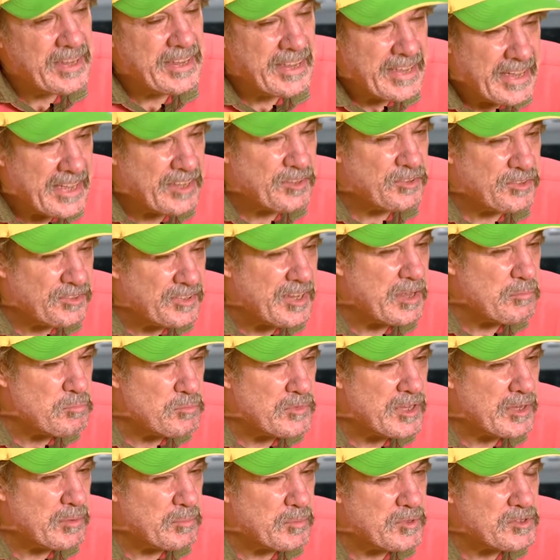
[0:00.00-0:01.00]
it
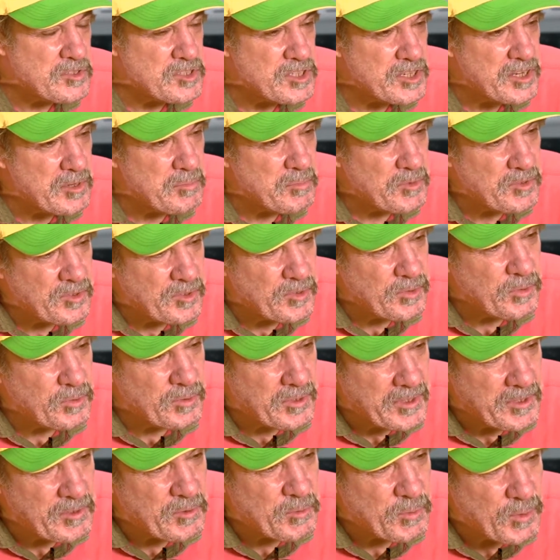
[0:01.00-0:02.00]
summed up the German school
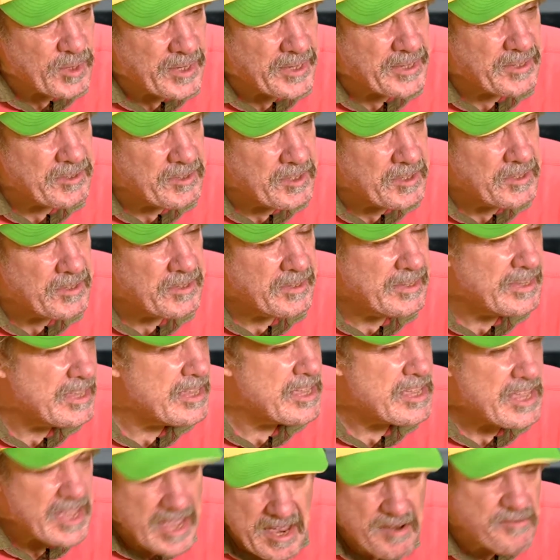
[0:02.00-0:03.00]
in a way, that
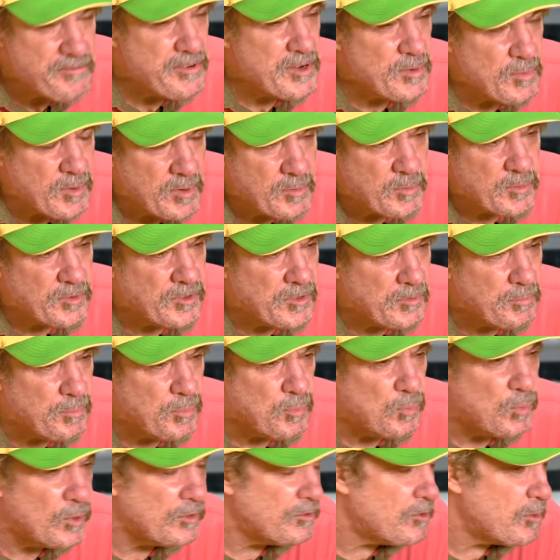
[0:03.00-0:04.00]
everyone
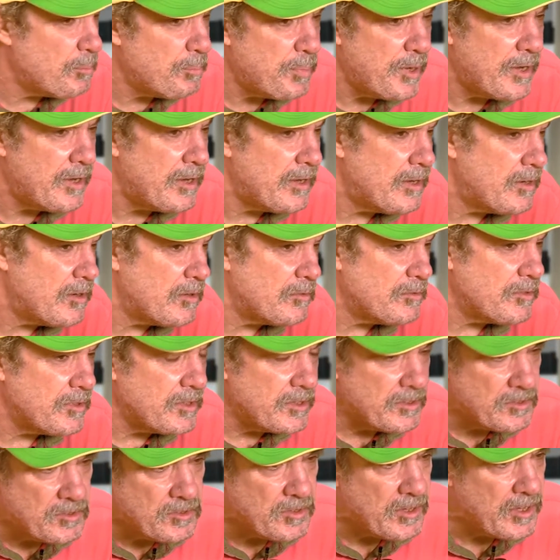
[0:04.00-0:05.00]
was a part of
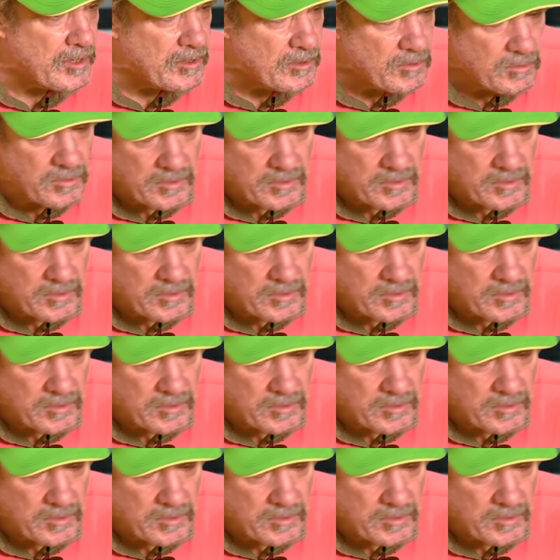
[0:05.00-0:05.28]
it, you know.